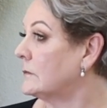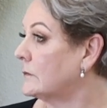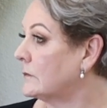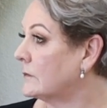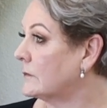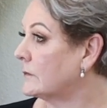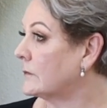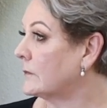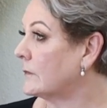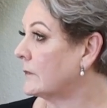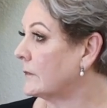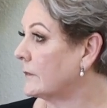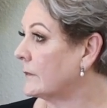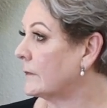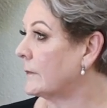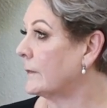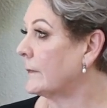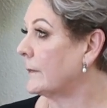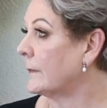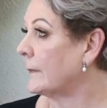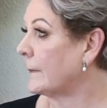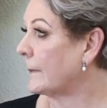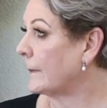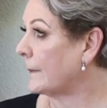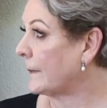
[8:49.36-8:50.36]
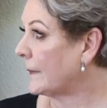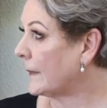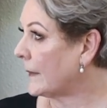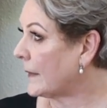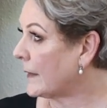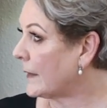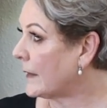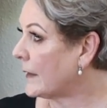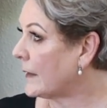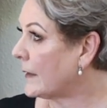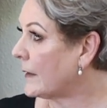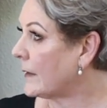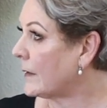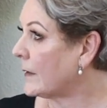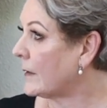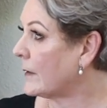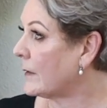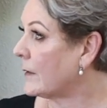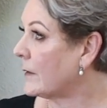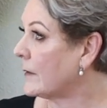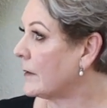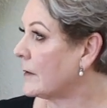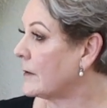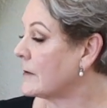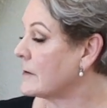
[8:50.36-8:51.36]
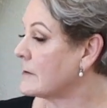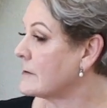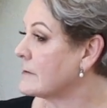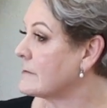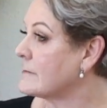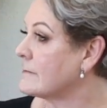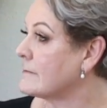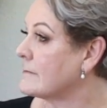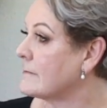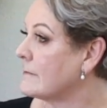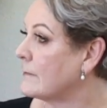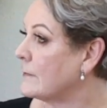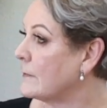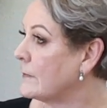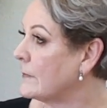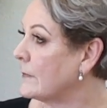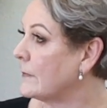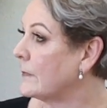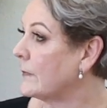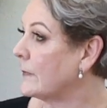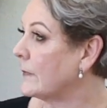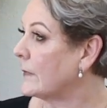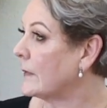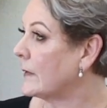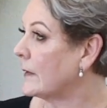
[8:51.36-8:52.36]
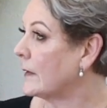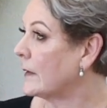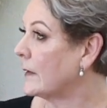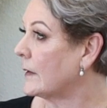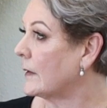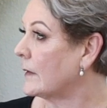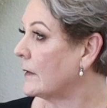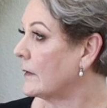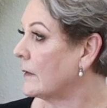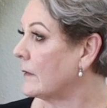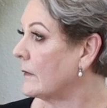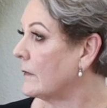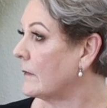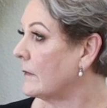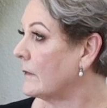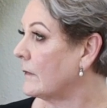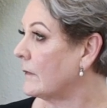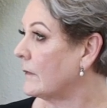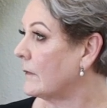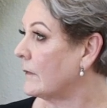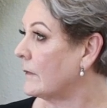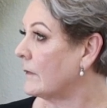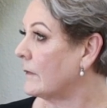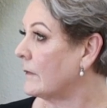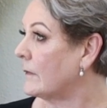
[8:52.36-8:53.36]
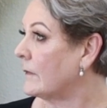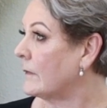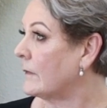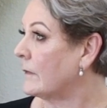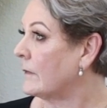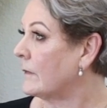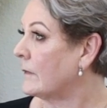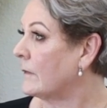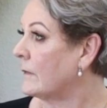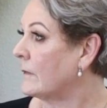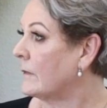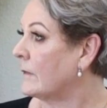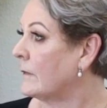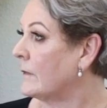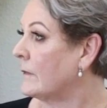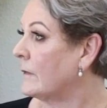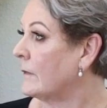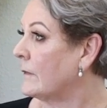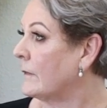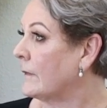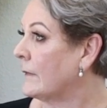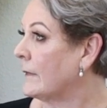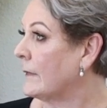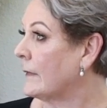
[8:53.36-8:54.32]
[no speech]